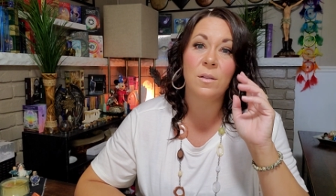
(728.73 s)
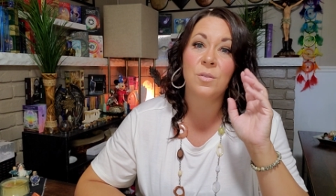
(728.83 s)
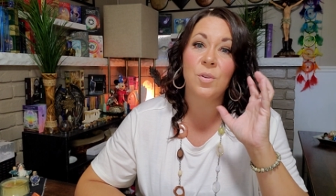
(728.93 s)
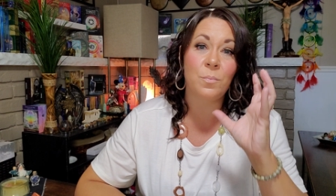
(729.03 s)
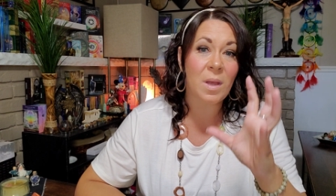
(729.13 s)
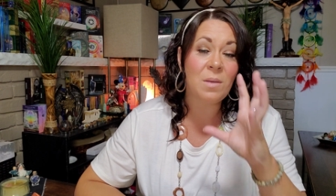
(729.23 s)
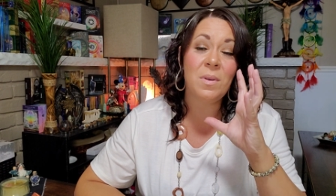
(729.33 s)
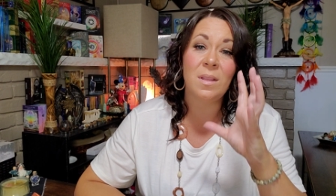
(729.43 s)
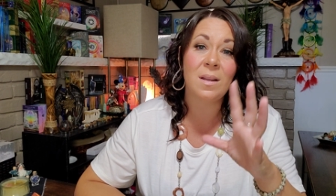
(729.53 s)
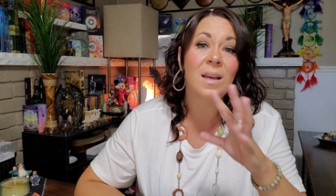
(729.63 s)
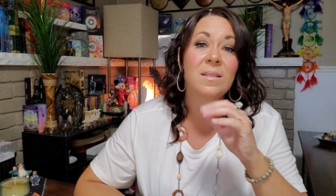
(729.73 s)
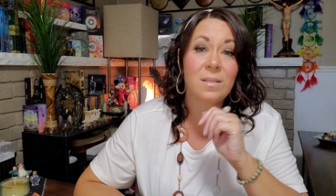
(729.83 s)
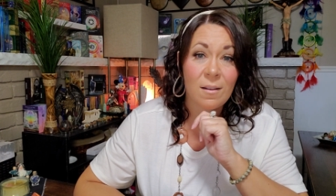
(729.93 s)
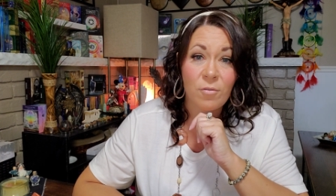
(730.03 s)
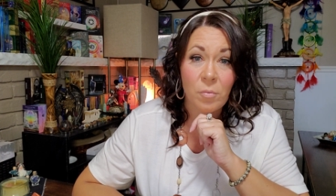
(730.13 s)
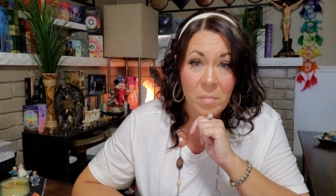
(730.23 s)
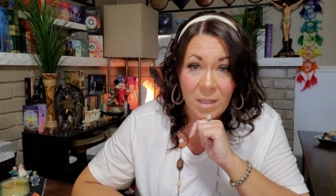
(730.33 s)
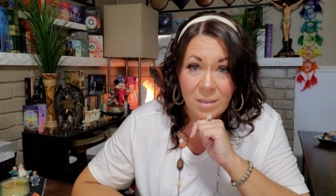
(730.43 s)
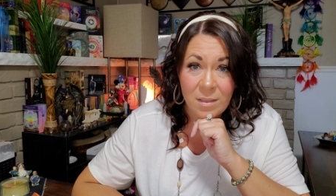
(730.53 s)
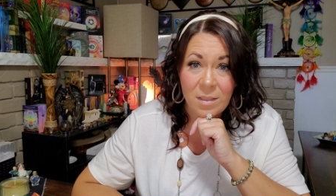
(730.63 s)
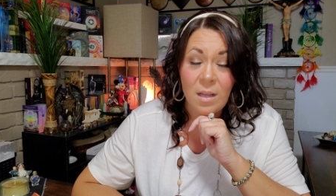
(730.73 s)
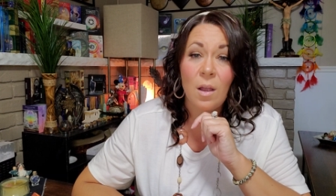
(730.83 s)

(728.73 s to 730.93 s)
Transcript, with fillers: And so maybe the next several months